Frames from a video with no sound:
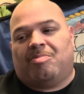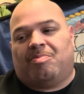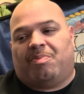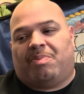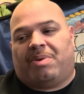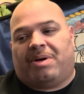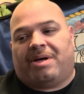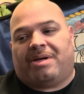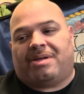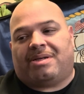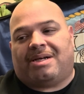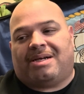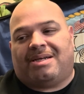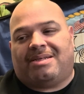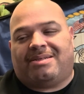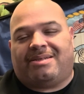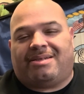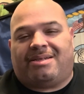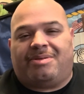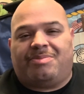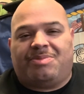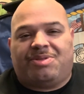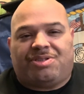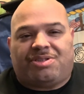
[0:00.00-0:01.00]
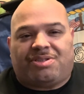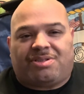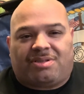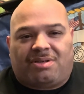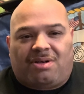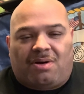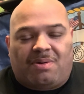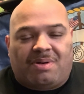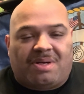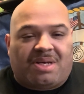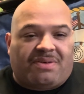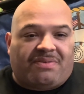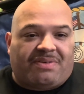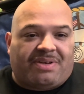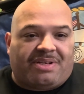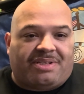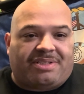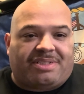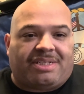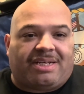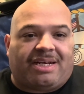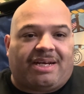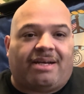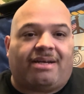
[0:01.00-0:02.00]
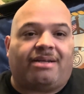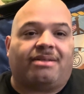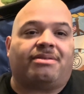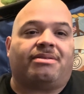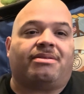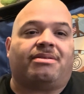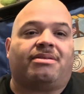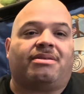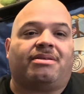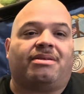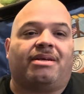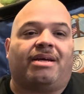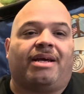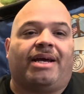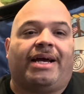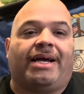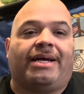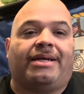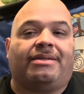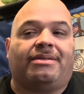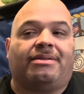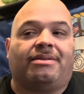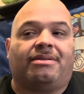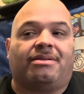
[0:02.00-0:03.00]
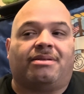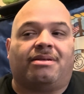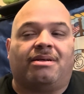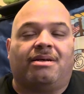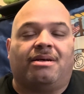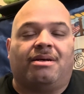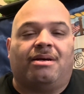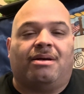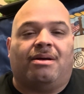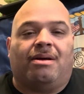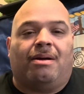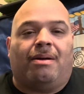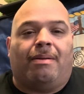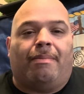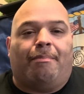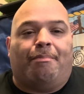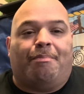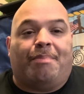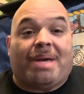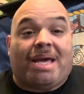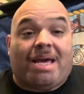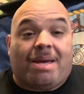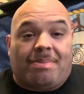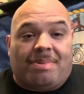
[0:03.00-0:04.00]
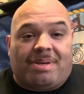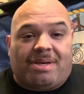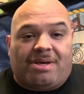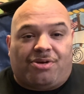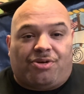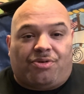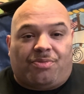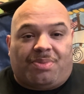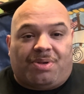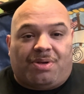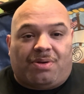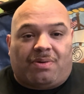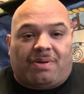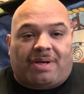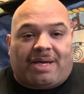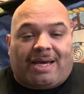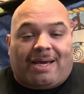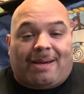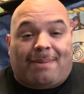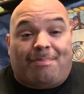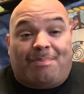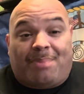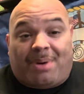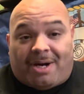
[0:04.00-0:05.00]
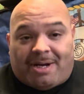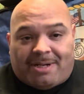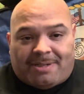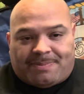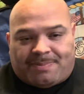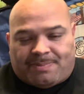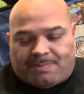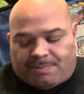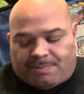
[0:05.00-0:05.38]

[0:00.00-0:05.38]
But I said, let me just go and give it a chance and maybe it'll be okay. But